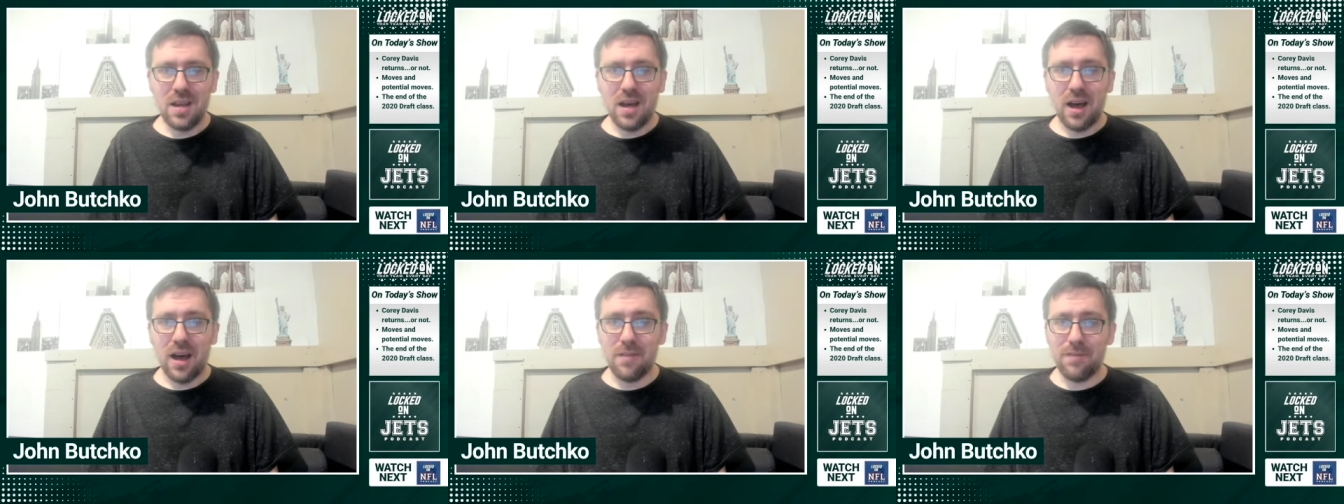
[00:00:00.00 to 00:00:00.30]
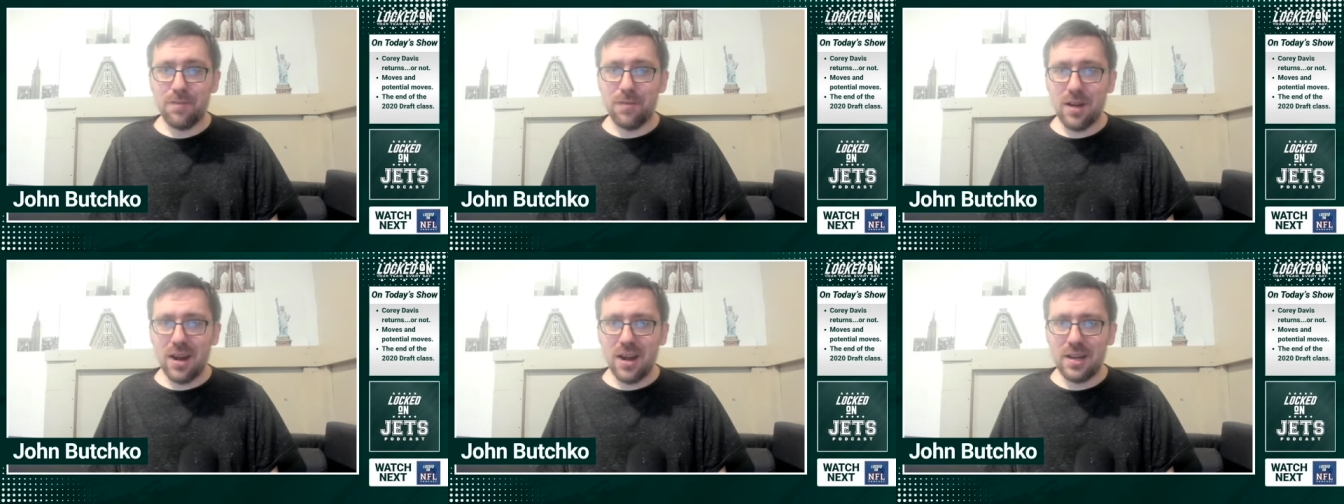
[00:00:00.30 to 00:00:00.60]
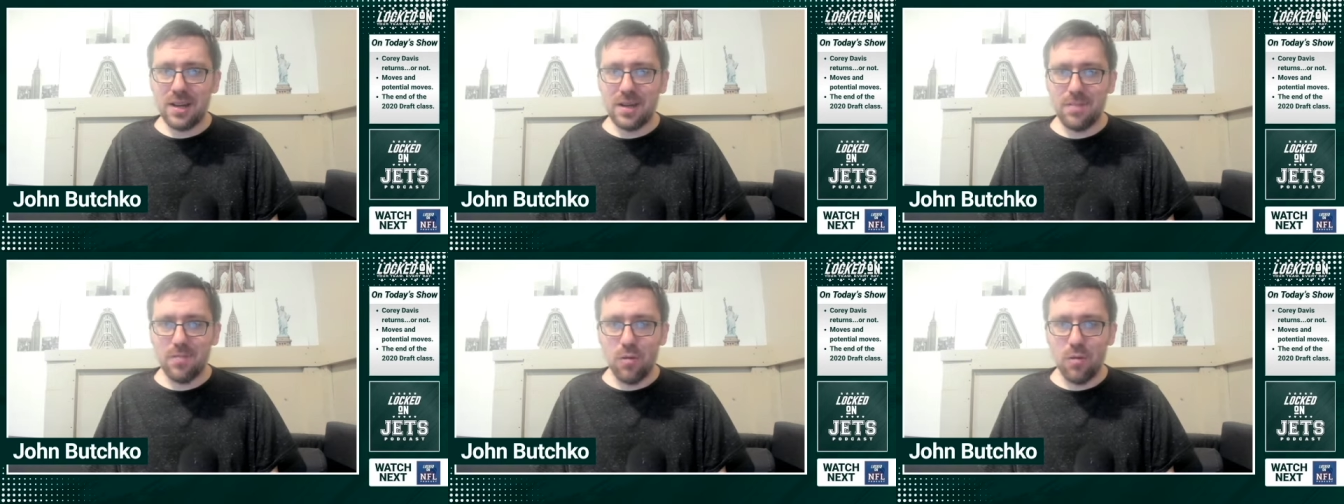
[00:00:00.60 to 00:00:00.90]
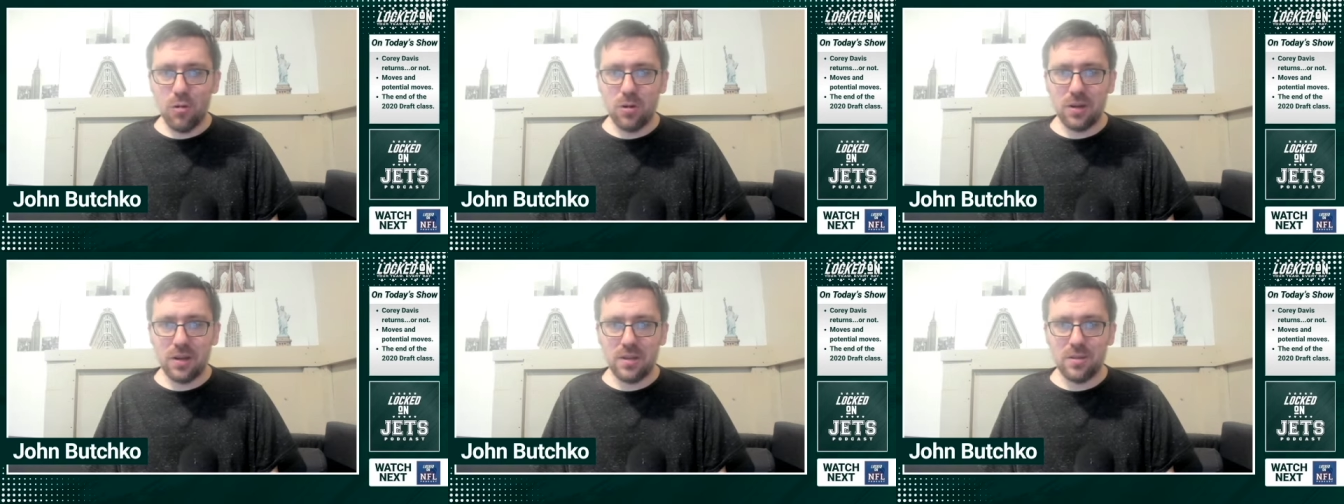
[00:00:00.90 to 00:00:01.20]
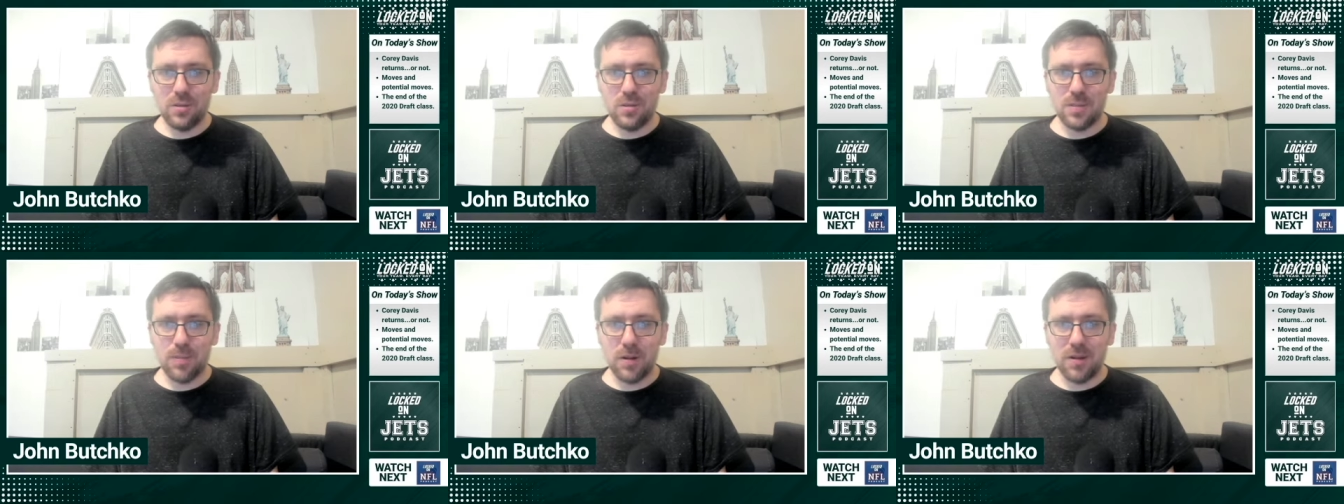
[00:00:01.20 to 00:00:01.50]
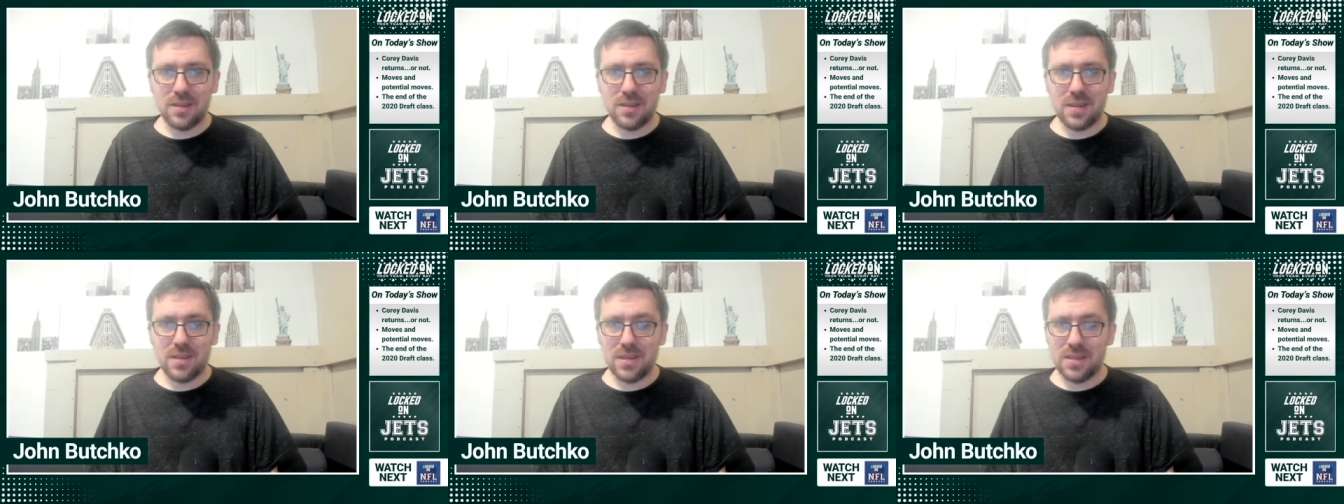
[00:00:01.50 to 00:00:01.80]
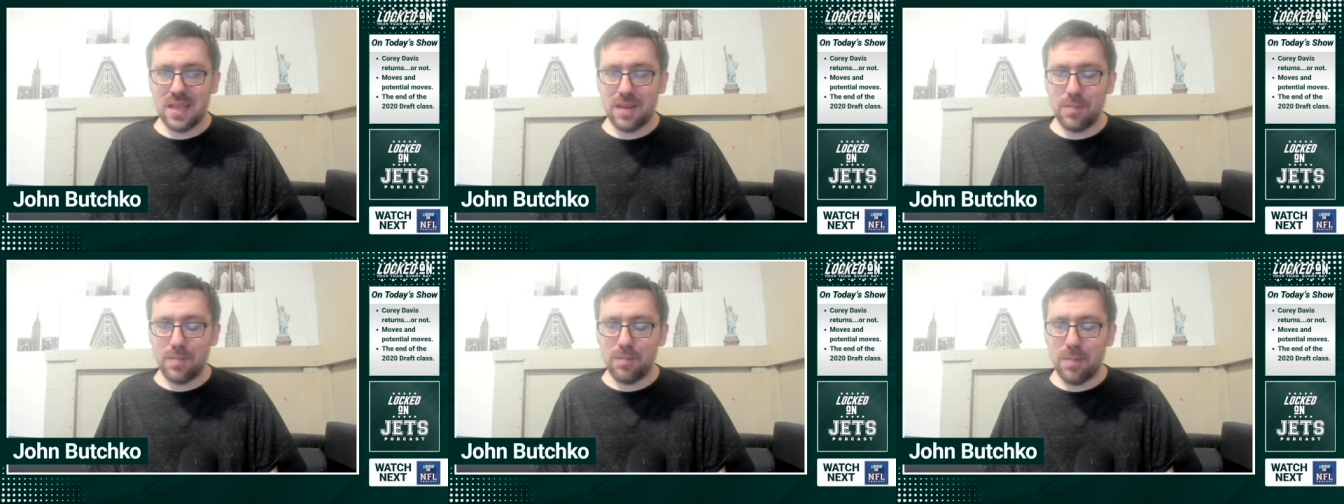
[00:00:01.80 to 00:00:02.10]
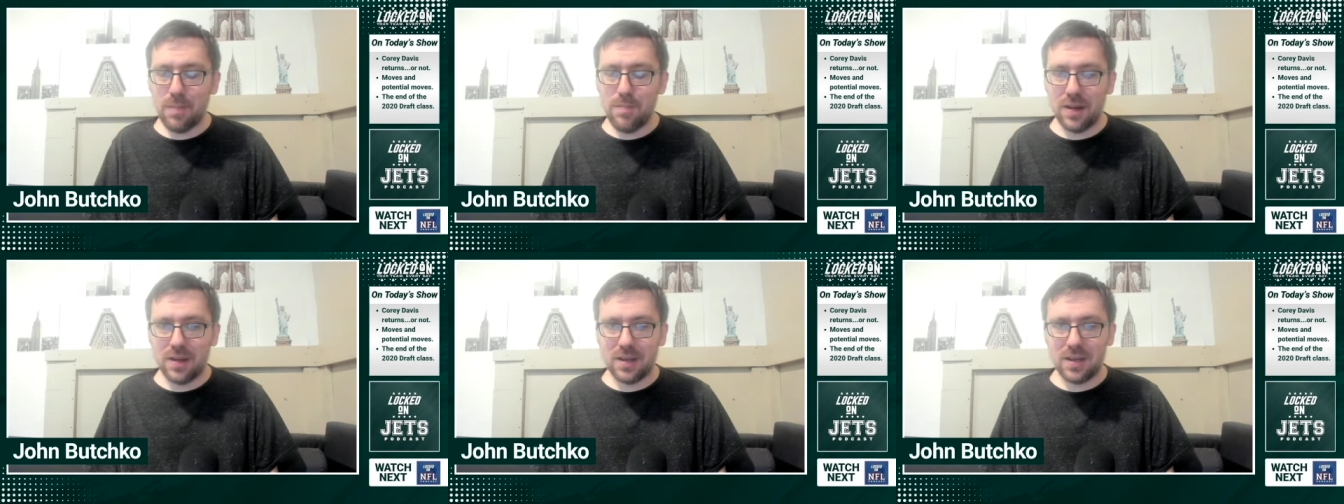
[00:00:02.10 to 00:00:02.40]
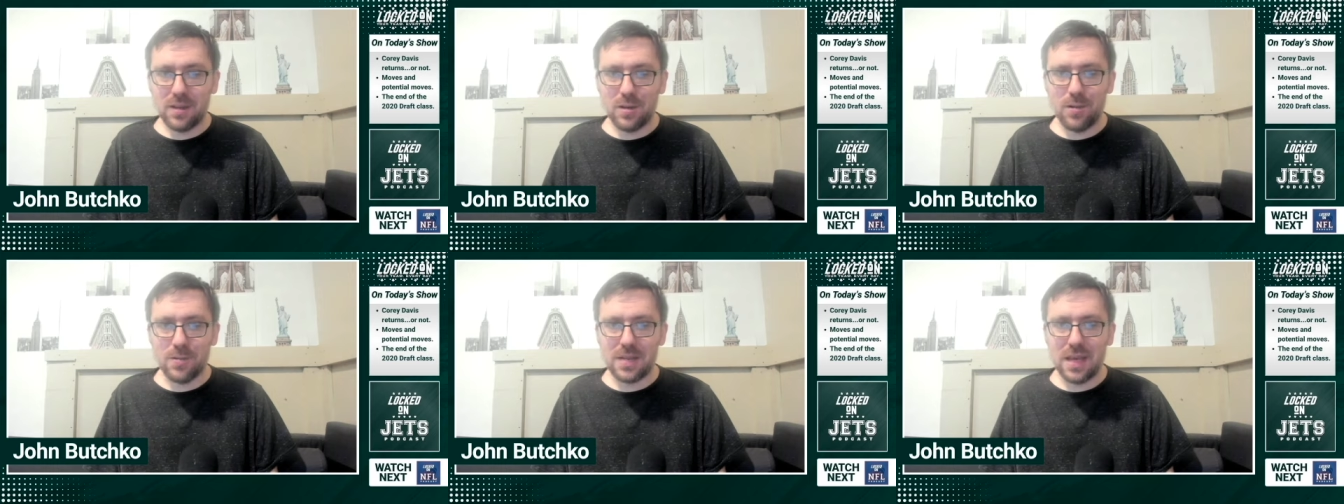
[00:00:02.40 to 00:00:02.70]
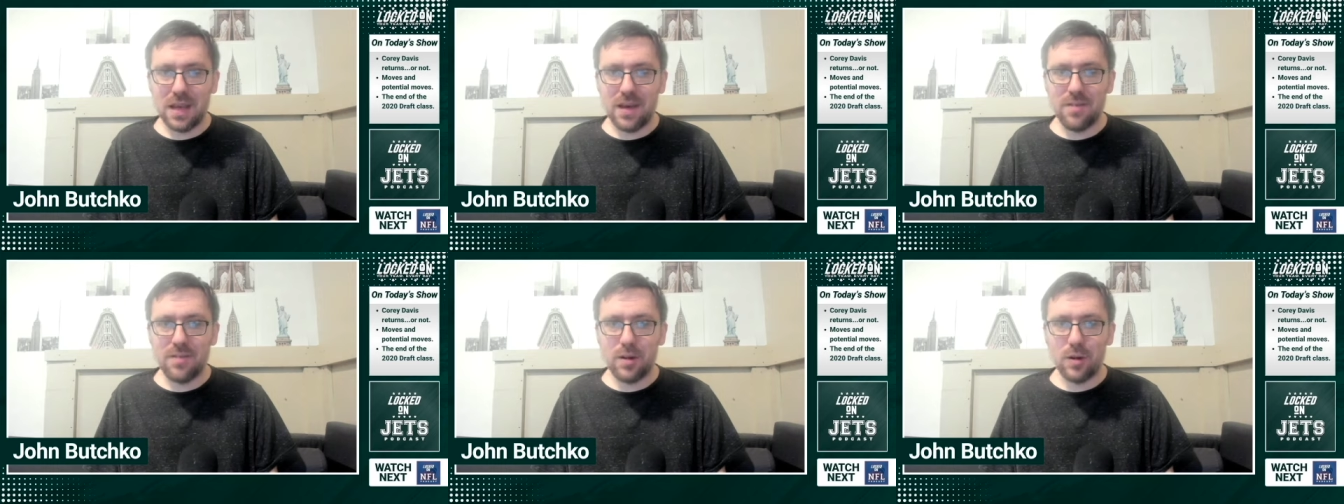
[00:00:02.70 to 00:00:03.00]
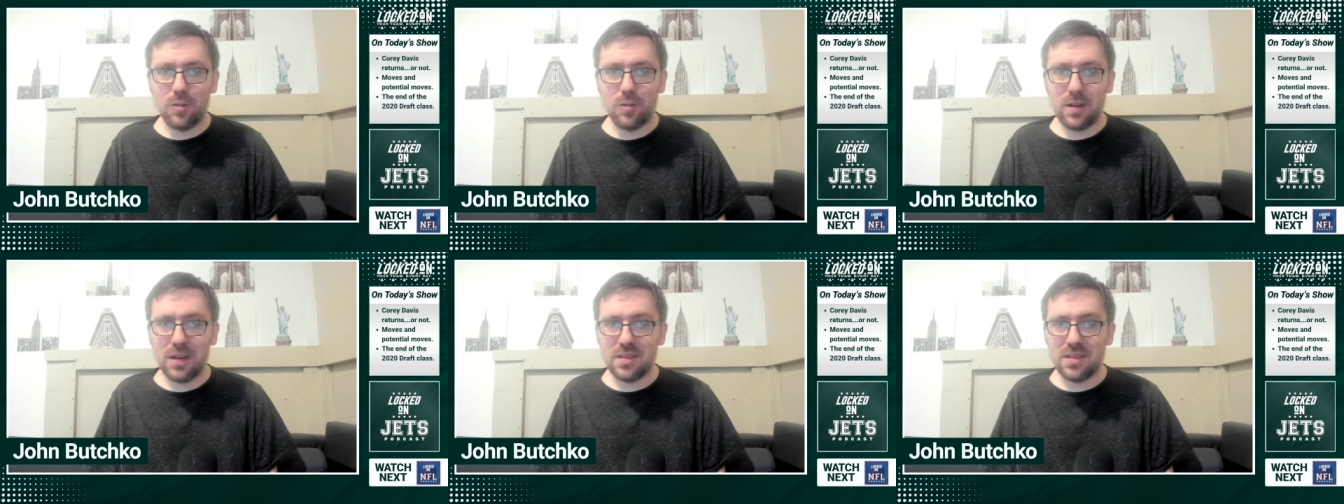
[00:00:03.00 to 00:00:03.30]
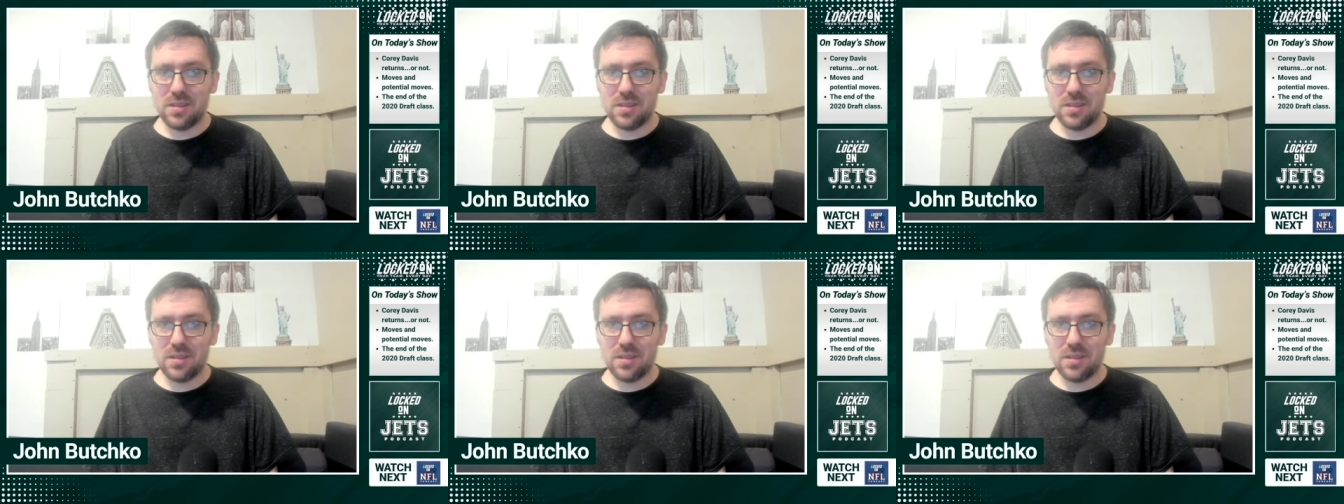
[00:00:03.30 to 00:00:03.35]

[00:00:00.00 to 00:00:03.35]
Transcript: On Friday morning, news broke that the Tampa Bay Buccaneers have agreed